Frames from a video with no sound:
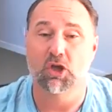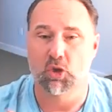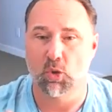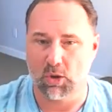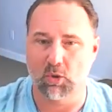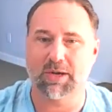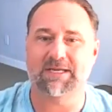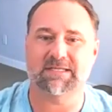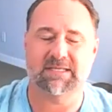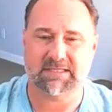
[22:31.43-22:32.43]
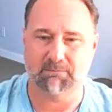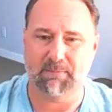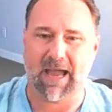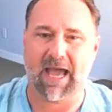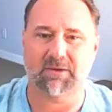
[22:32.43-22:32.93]
You're going to see some
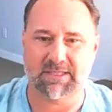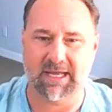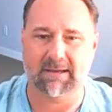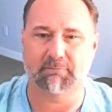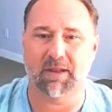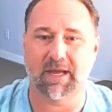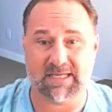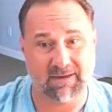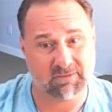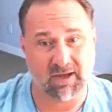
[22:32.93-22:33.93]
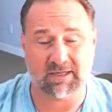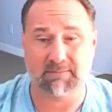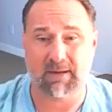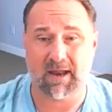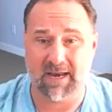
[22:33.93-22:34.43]
battles taking place. I even talked
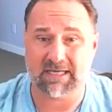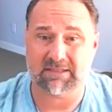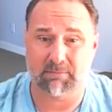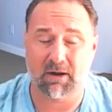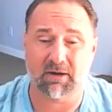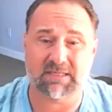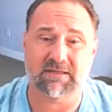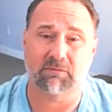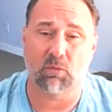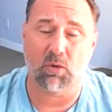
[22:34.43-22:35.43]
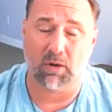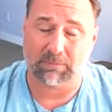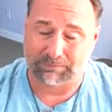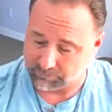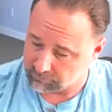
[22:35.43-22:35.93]
about a next American Civil War,